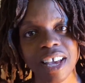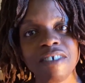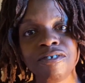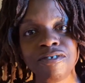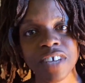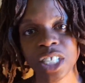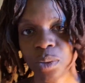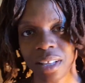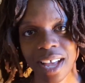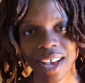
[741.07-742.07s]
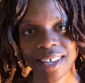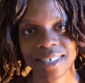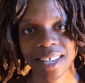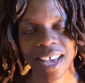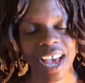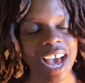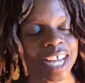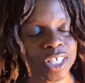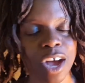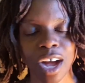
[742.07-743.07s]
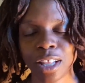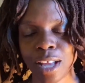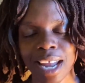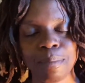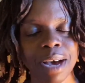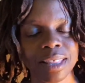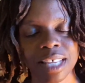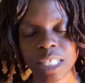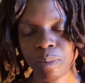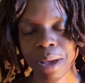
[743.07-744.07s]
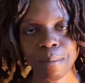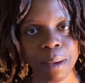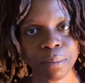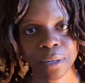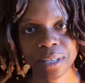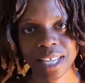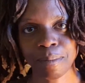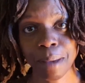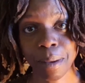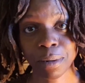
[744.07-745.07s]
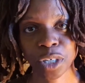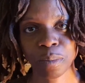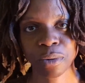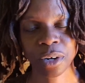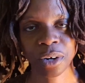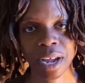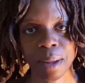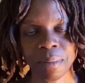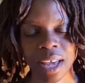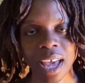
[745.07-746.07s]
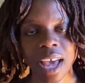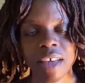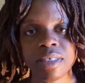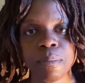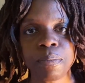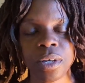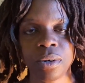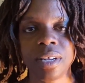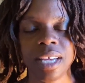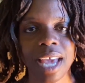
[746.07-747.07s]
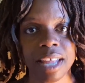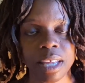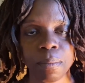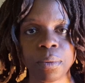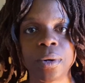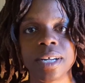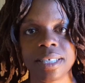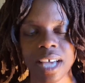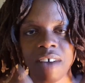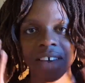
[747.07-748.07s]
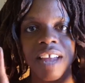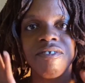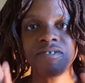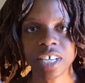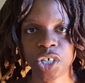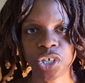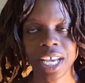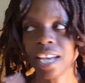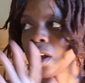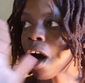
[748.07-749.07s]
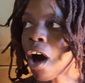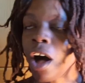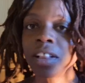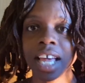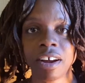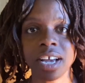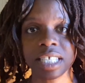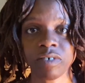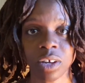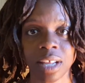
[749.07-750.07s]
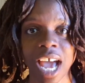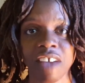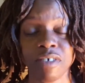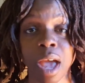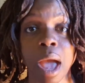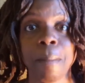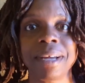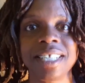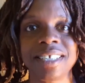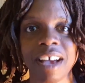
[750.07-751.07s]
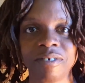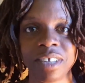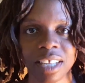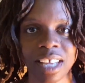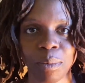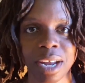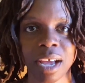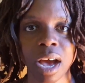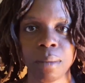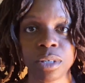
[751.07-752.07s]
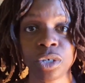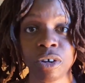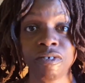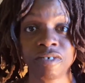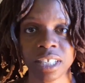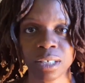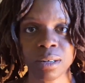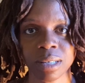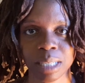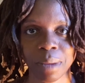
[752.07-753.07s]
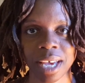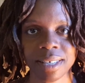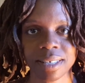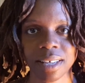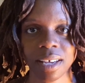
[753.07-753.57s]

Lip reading: visualize. I talk a lot about this with my members in my membership program, the beauty and the importance of envisioning in all areas of your life, but definitely when it comes to your physical space.